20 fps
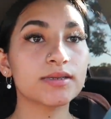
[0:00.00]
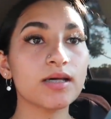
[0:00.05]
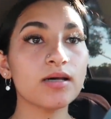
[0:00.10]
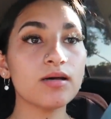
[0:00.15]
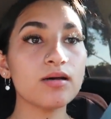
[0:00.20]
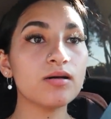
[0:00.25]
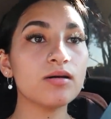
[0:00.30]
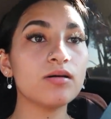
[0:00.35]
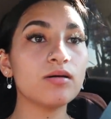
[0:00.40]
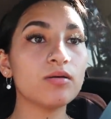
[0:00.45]

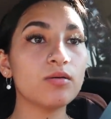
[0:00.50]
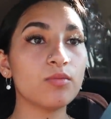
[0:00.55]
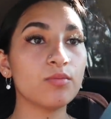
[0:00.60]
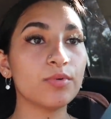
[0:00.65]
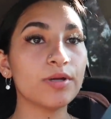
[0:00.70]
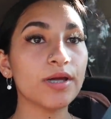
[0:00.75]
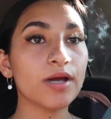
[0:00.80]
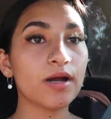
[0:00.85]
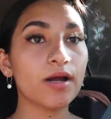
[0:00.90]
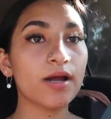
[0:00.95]
So
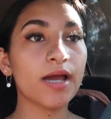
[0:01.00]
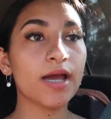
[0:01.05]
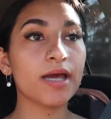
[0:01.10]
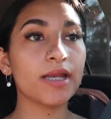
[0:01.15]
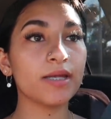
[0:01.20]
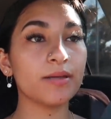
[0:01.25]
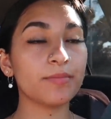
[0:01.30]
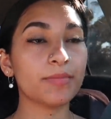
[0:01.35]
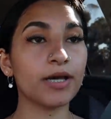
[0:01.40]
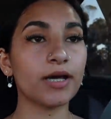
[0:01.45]
we are
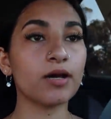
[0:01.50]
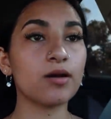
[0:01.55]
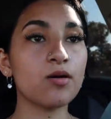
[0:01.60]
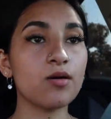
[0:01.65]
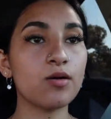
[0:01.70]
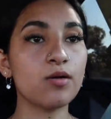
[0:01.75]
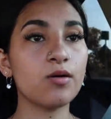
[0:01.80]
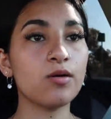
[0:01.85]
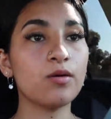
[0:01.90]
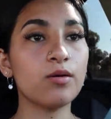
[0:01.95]
heading back
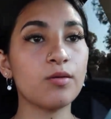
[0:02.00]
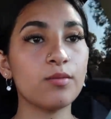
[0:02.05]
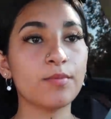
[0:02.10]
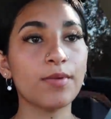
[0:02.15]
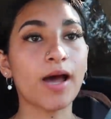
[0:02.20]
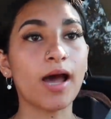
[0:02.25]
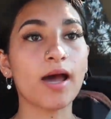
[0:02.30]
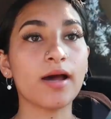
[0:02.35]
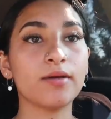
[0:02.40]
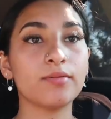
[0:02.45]
home.
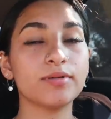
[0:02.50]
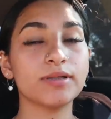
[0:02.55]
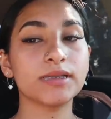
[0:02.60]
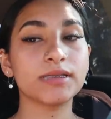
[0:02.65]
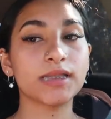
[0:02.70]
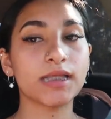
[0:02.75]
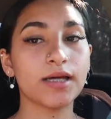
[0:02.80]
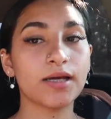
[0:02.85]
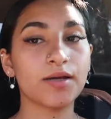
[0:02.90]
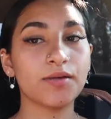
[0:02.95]
I
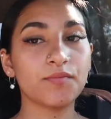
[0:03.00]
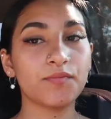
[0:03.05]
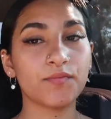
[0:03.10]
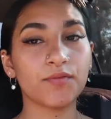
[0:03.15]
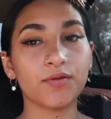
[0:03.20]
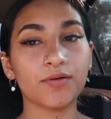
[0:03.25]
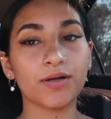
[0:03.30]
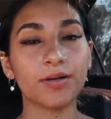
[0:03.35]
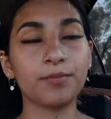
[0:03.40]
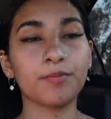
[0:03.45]
was there
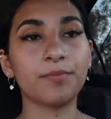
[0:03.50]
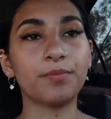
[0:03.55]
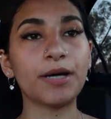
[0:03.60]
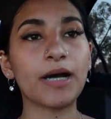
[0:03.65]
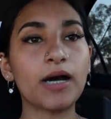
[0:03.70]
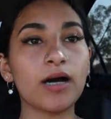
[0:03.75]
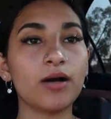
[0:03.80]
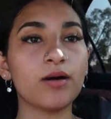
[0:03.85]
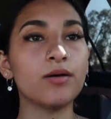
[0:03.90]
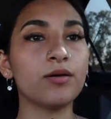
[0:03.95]
for
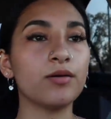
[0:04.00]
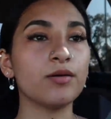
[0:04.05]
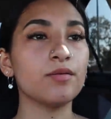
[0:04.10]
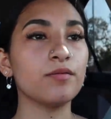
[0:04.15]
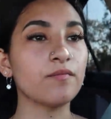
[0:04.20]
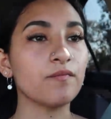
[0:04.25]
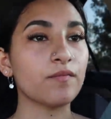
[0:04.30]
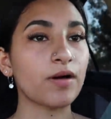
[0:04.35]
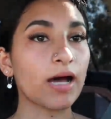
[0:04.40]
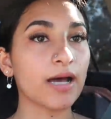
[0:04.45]

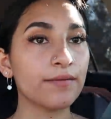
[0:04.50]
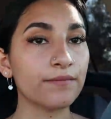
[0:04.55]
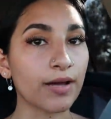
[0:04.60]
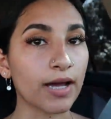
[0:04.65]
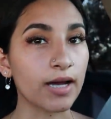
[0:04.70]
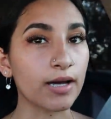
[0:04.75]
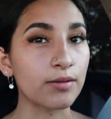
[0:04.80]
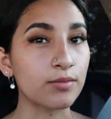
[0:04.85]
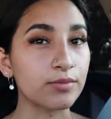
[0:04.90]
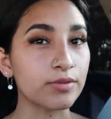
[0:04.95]
about five
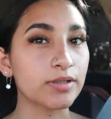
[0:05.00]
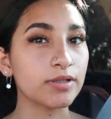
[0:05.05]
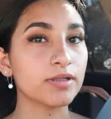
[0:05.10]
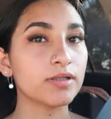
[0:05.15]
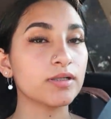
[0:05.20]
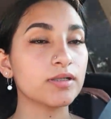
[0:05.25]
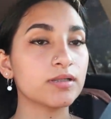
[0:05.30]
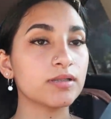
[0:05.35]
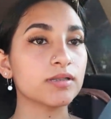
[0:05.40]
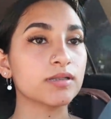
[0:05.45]

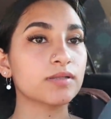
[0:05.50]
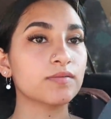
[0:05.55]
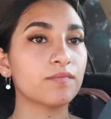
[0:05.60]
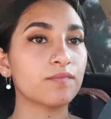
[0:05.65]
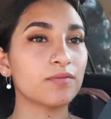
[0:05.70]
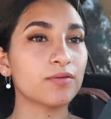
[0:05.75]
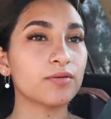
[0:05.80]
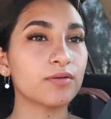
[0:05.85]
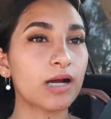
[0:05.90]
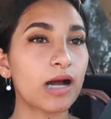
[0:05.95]
hours,
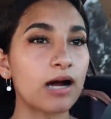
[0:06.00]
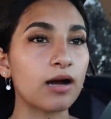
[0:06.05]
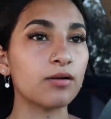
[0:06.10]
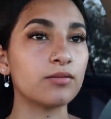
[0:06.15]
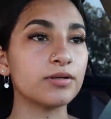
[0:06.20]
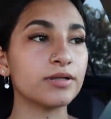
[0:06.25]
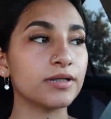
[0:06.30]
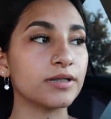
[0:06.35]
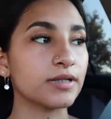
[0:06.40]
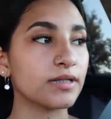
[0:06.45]
four
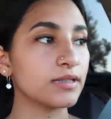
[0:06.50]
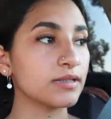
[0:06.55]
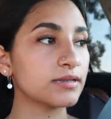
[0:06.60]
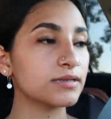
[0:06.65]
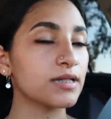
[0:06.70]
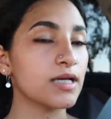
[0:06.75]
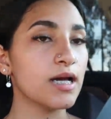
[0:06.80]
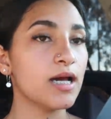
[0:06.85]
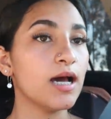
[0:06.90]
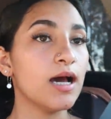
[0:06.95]

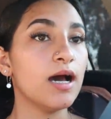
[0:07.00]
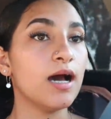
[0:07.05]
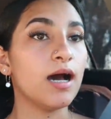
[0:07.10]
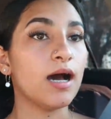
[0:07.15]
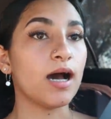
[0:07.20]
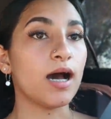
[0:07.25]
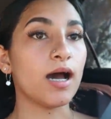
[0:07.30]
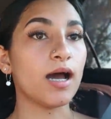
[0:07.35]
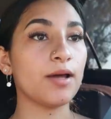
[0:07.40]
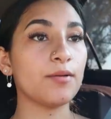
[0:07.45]
hours.
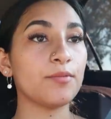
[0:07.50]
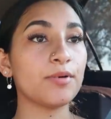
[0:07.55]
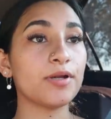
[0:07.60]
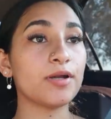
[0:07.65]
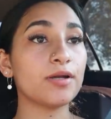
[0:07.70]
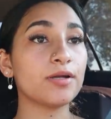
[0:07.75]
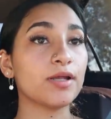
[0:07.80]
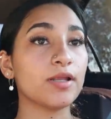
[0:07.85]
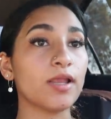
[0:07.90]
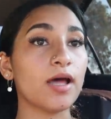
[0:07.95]
I
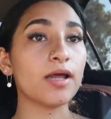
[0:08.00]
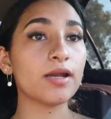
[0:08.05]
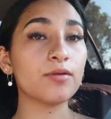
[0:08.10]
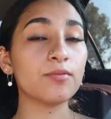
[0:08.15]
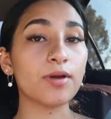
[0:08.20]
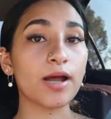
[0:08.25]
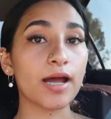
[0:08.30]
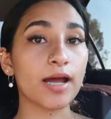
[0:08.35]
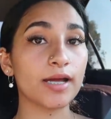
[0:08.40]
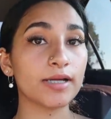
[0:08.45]
went on a lot
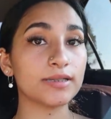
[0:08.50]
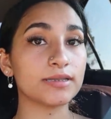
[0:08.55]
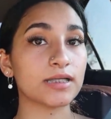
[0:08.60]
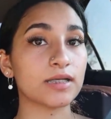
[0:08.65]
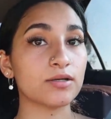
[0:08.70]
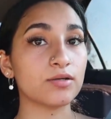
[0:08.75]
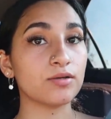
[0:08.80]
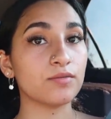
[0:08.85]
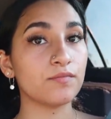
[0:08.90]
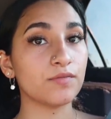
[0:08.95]
of rides.
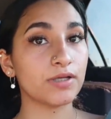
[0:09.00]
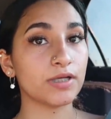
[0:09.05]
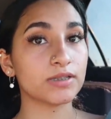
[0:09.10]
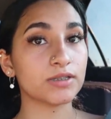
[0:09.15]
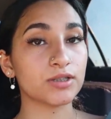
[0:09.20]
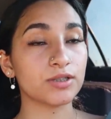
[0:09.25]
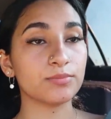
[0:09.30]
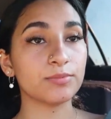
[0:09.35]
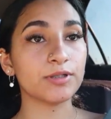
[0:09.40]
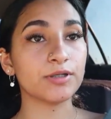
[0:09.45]
I don't know if you
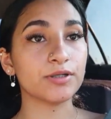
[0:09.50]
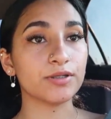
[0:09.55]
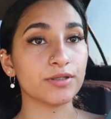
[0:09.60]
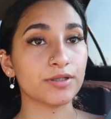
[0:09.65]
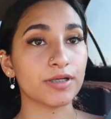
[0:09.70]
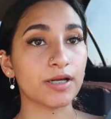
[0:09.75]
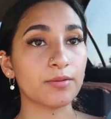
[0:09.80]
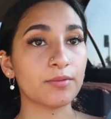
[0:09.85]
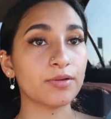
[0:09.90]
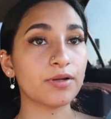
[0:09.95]
guys heard me
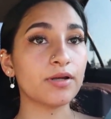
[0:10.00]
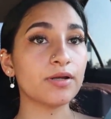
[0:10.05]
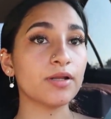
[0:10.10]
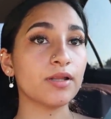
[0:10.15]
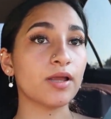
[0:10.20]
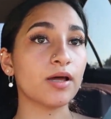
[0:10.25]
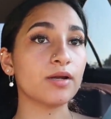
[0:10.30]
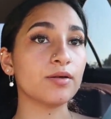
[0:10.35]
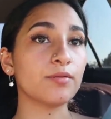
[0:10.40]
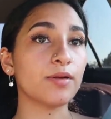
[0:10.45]
earlier. I went on
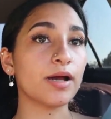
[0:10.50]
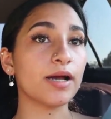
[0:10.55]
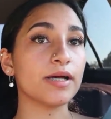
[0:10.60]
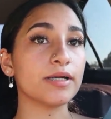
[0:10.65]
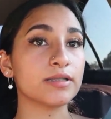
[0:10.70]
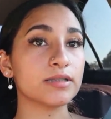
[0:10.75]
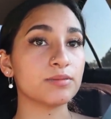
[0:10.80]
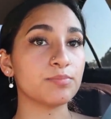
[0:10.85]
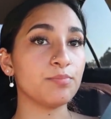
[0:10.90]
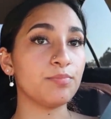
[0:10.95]
a lot of
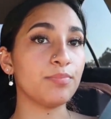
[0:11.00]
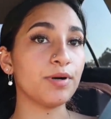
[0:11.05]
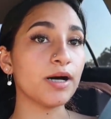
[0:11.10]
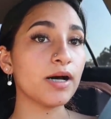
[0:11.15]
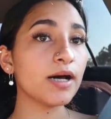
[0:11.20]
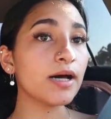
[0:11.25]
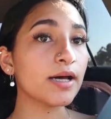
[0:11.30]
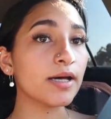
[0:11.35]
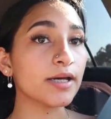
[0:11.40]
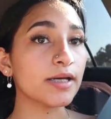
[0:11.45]
rides,
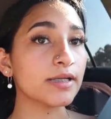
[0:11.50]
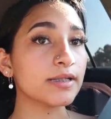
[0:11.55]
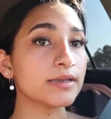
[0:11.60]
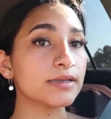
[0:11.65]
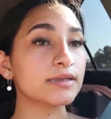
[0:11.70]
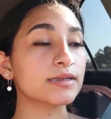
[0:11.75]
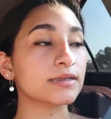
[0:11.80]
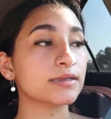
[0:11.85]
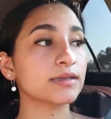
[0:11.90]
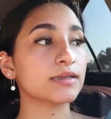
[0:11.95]

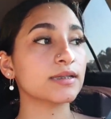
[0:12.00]
but